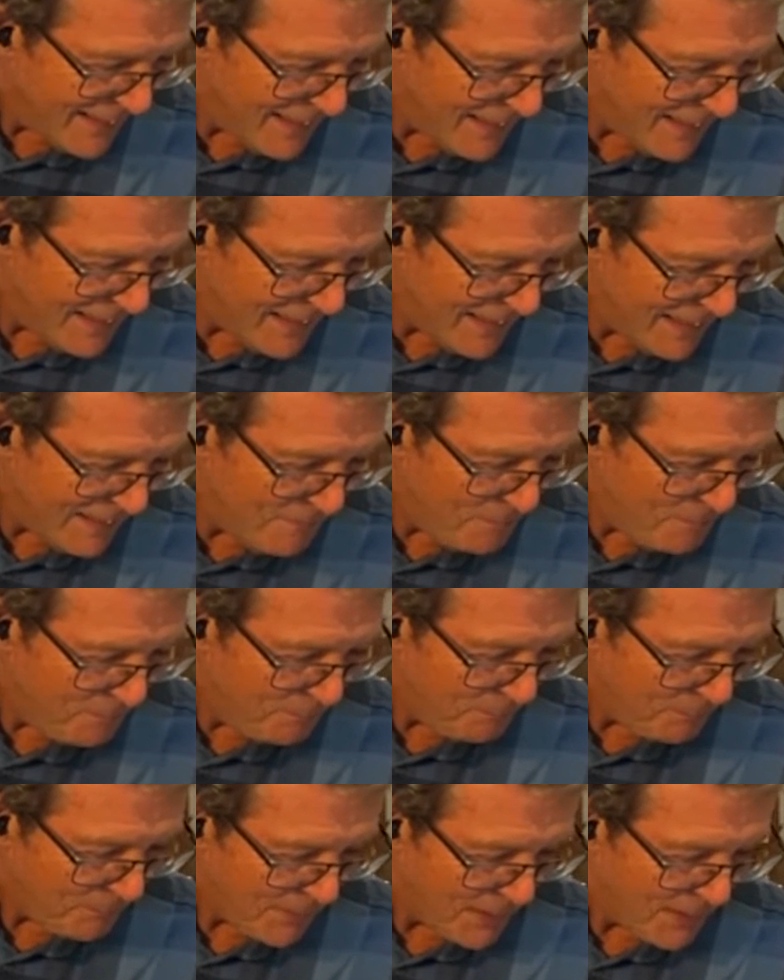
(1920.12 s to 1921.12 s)
Right.
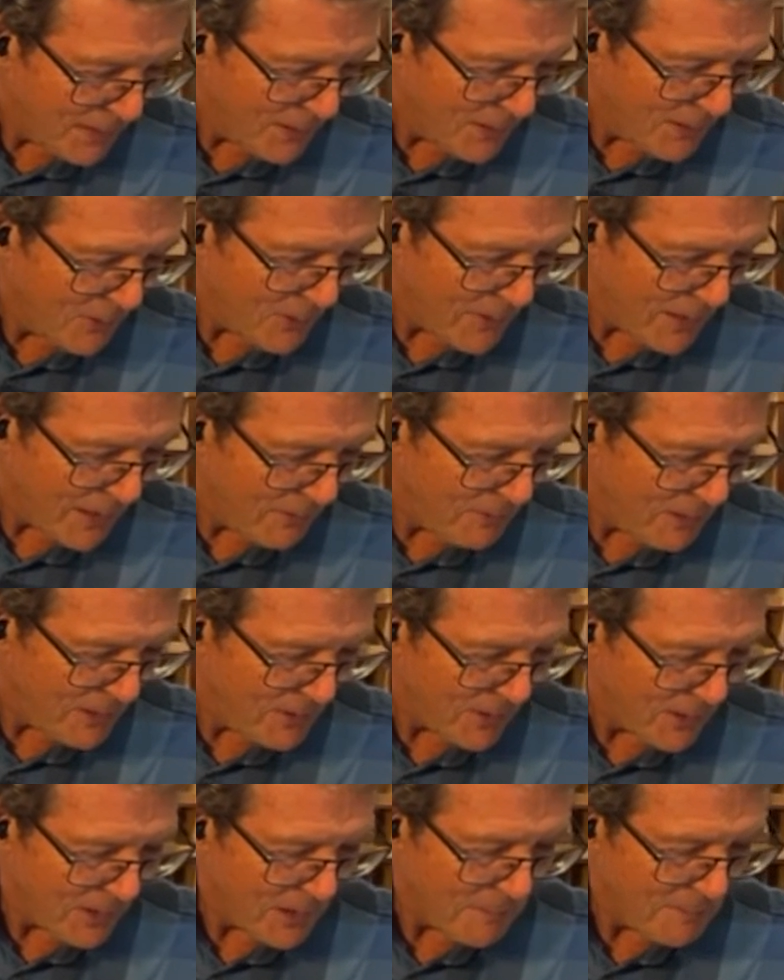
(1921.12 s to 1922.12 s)
Okay, we
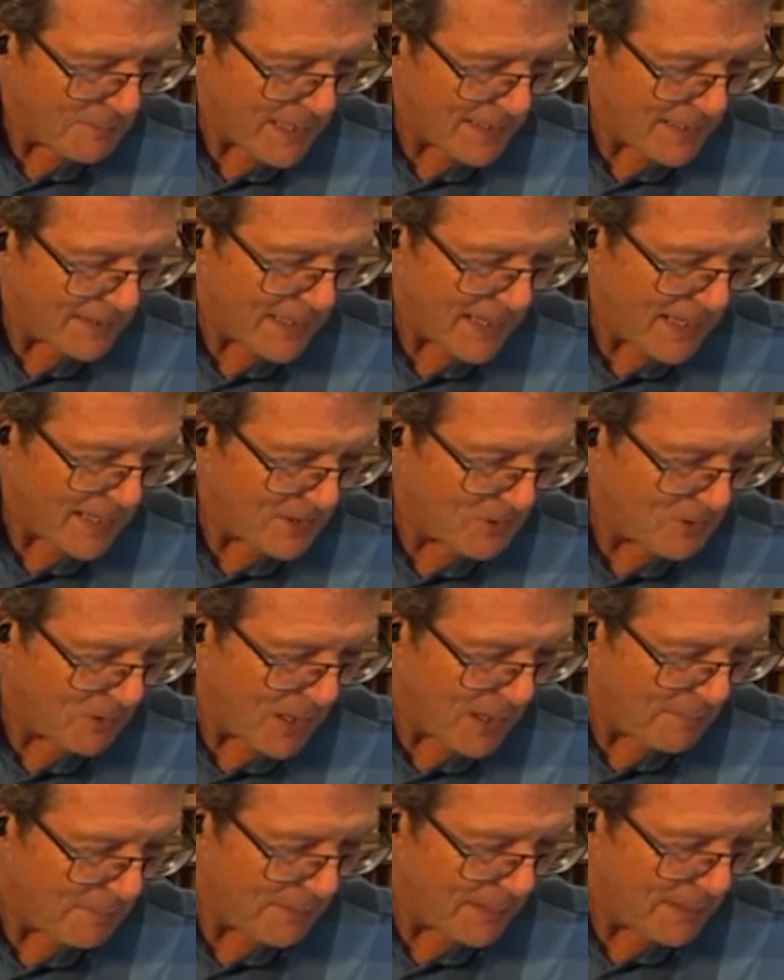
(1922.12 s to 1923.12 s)
talked about that
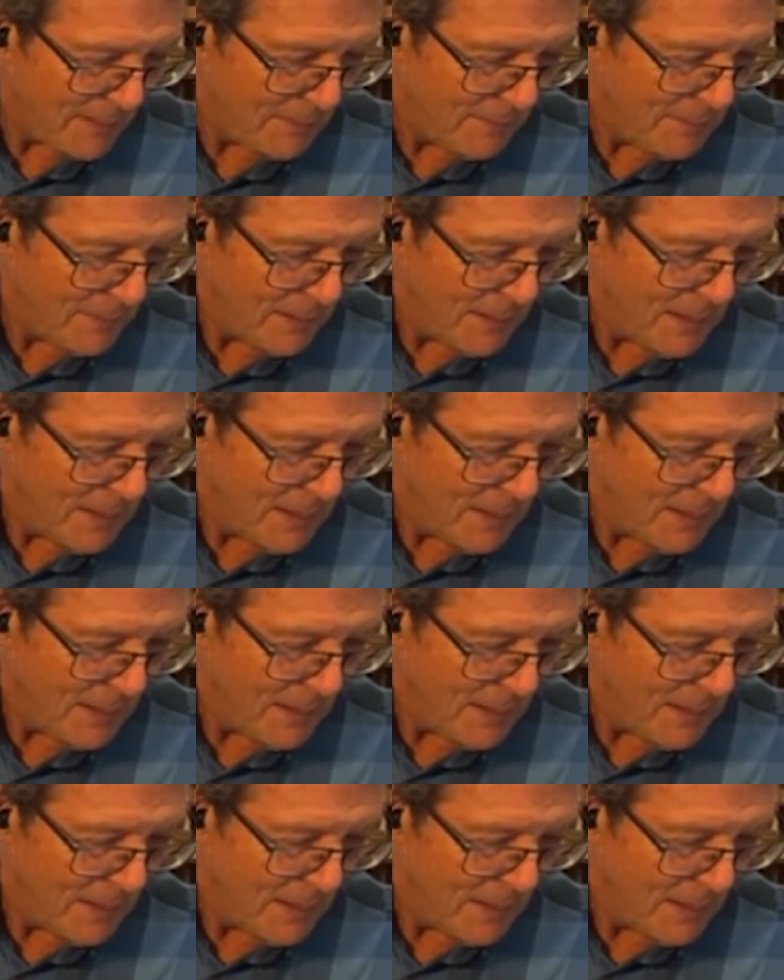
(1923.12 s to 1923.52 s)
dropping.